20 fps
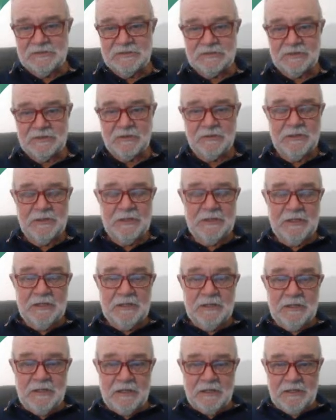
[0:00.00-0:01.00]
so
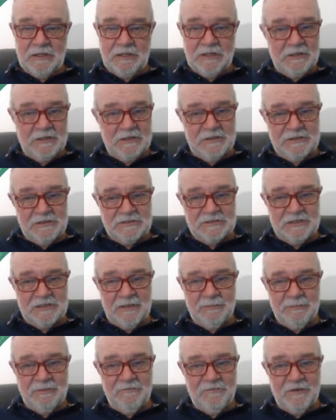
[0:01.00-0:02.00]
it's
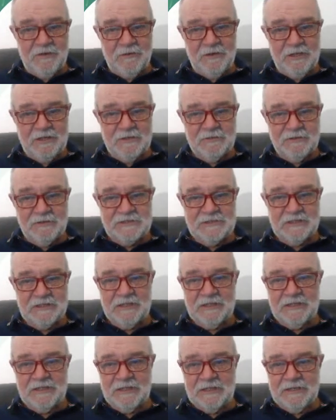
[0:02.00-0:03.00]
going to be very interesting
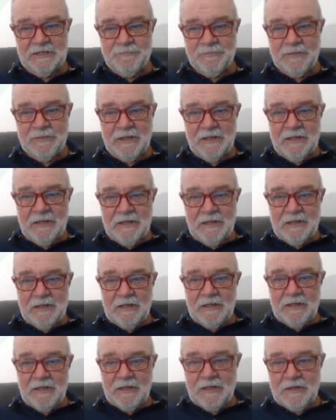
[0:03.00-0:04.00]
indeed.
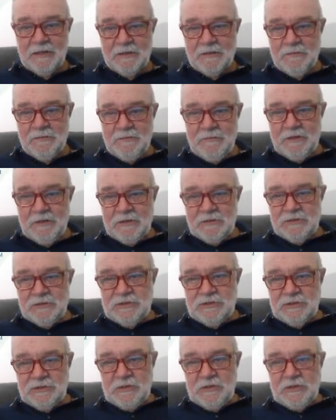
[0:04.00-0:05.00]

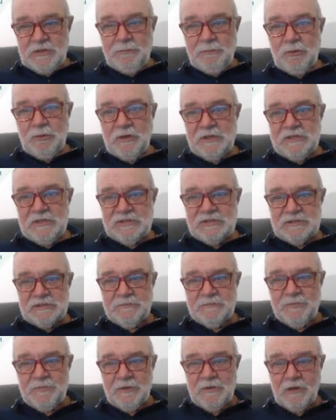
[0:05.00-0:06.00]
The boys,
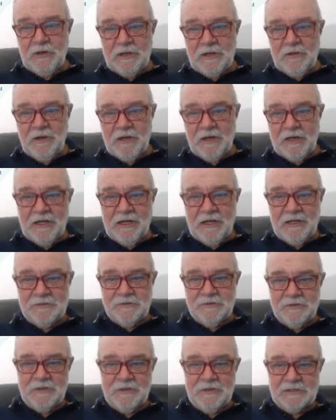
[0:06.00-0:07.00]
99 and
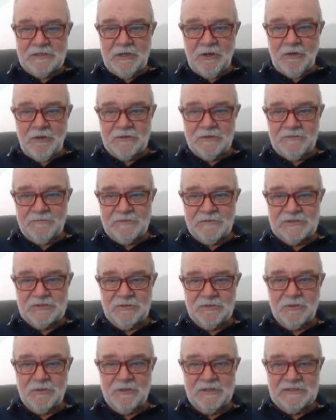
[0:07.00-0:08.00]
100, that's a whole different
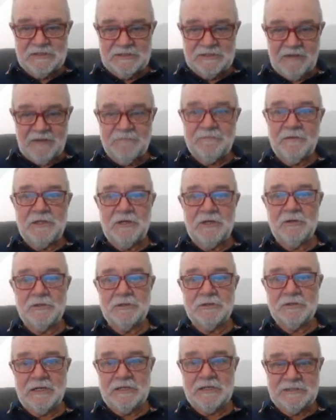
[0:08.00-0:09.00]
story. There's definitely
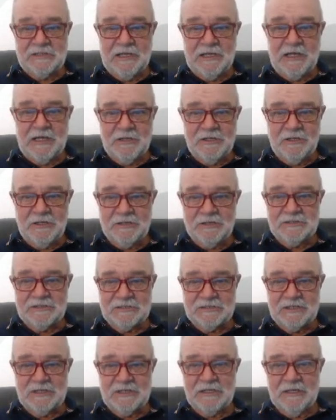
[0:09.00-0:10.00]
contrast there that you can
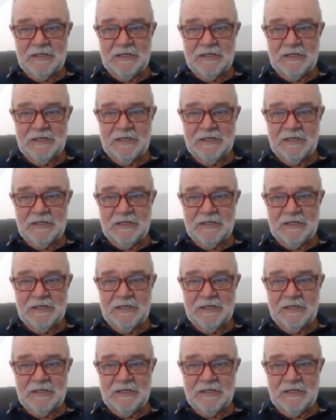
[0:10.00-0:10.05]
see.